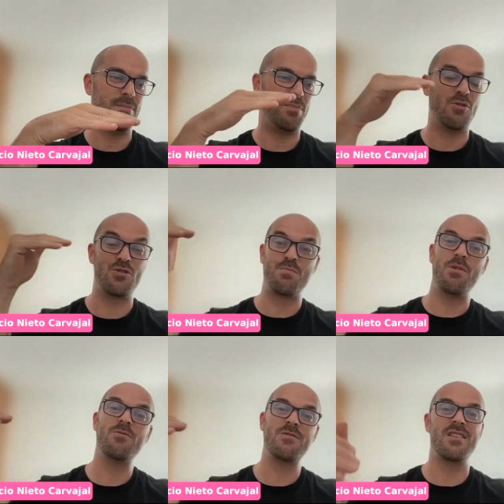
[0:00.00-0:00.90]

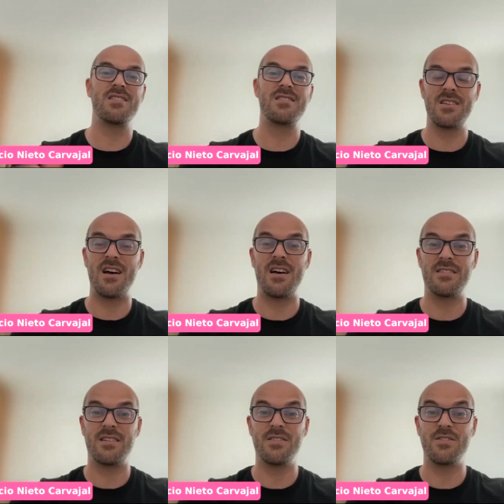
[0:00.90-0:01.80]
postpones this
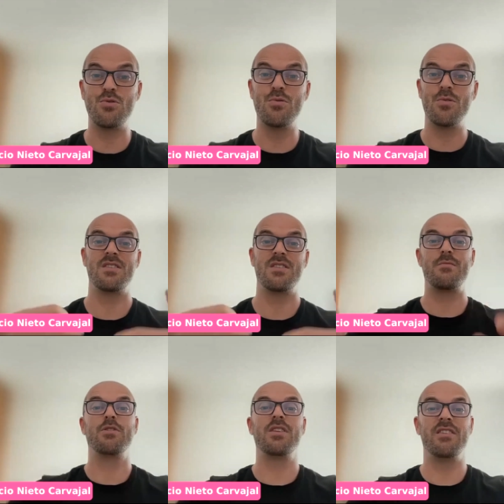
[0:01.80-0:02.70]
until you
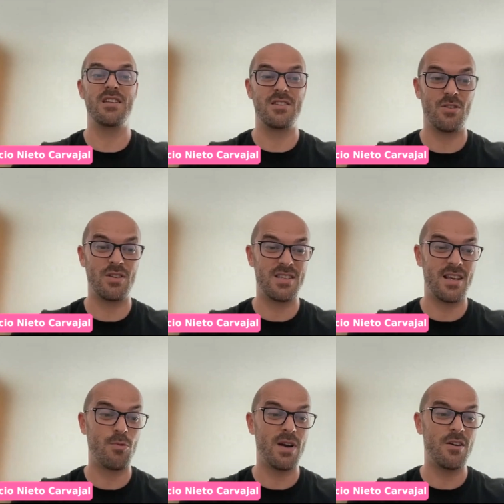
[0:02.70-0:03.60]
distribute dividends. So it's a
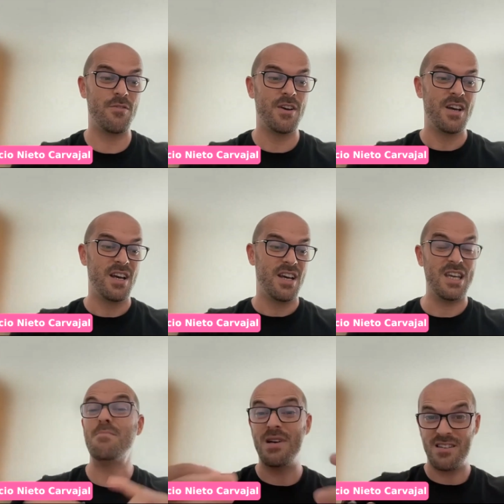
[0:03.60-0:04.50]
way of
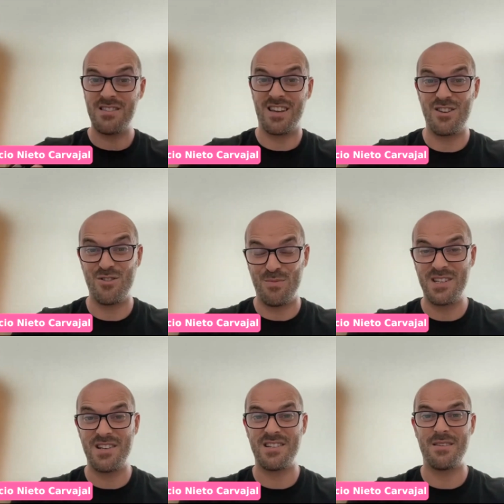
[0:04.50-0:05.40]
investing in your
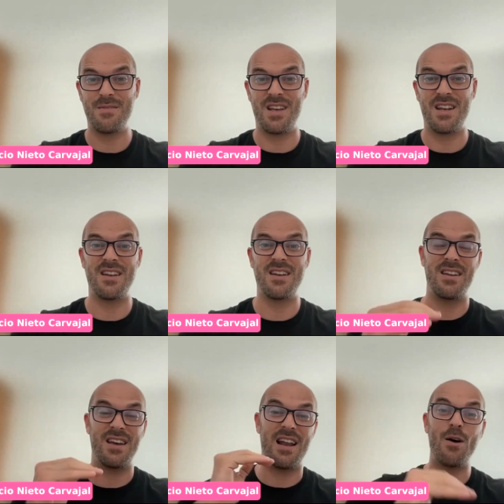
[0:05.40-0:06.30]
business and
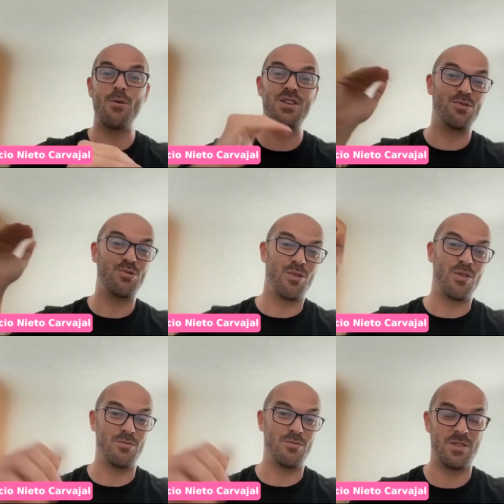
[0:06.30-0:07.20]
allowing you to
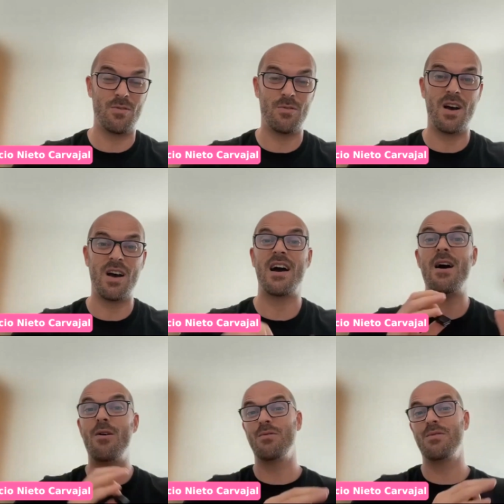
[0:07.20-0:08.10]
grow. So
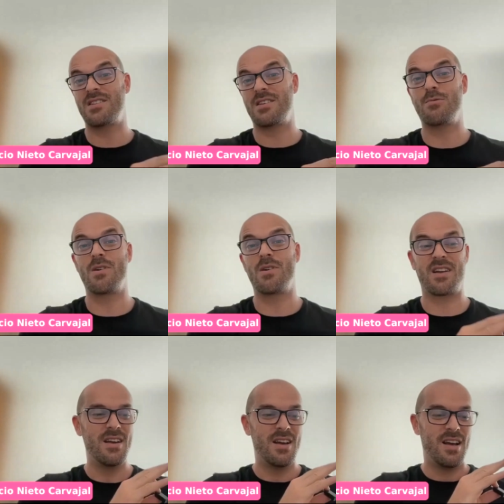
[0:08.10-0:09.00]
how does it work?
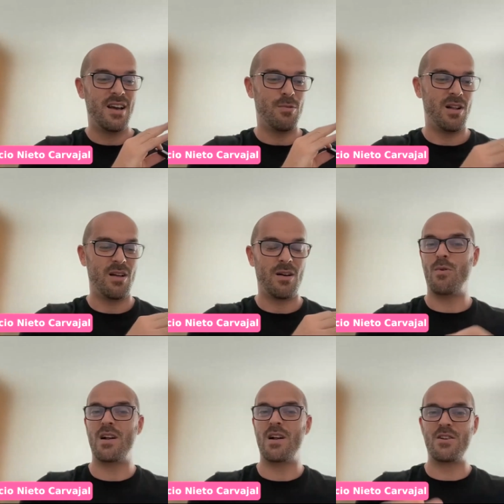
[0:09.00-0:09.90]
Well,
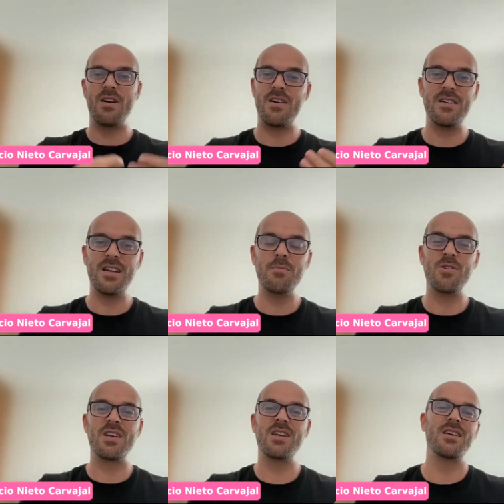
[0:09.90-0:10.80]
while you are earning
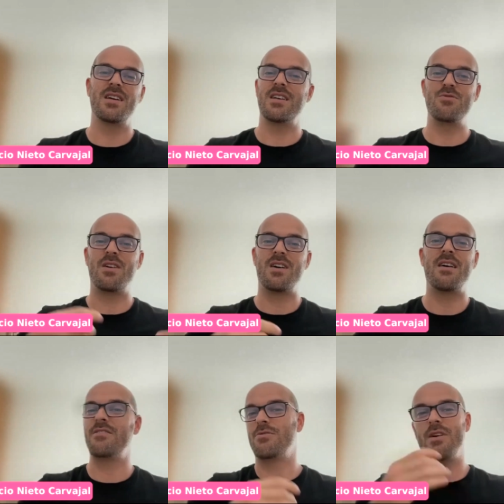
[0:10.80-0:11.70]
money and you
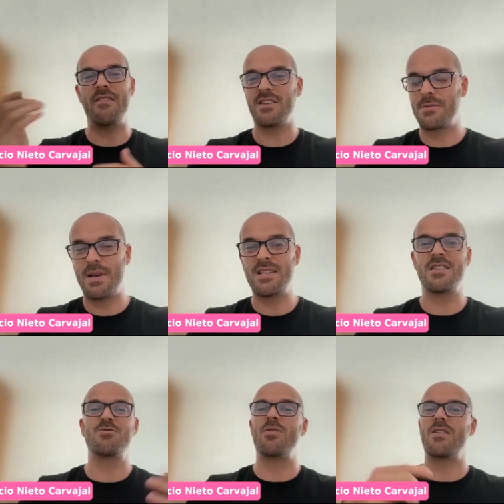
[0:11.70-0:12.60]
have
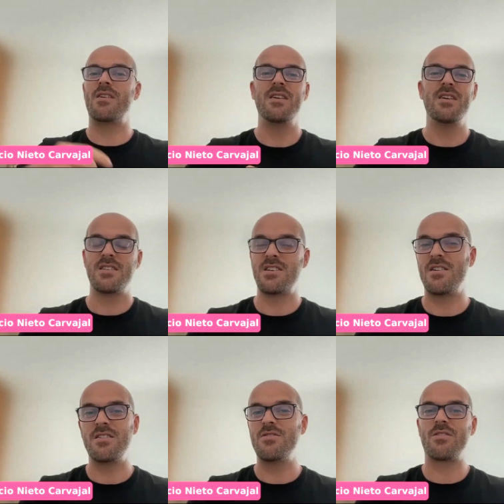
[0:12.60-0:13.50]
expenses, you are
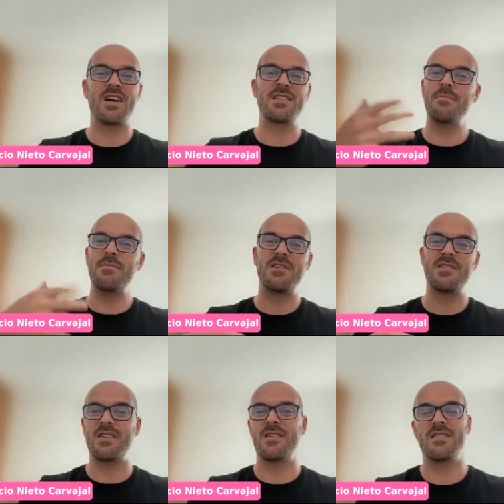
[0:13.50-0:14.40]
charging your
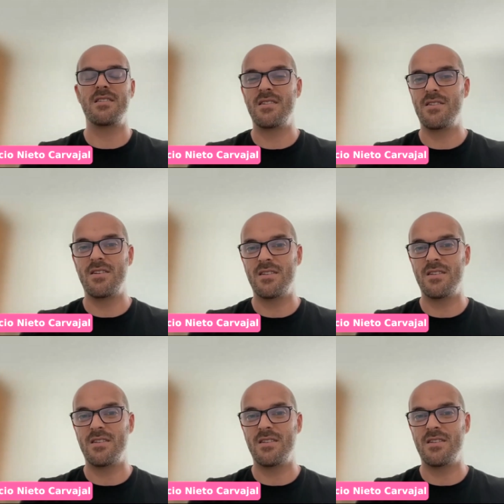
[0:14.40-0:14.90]
customers and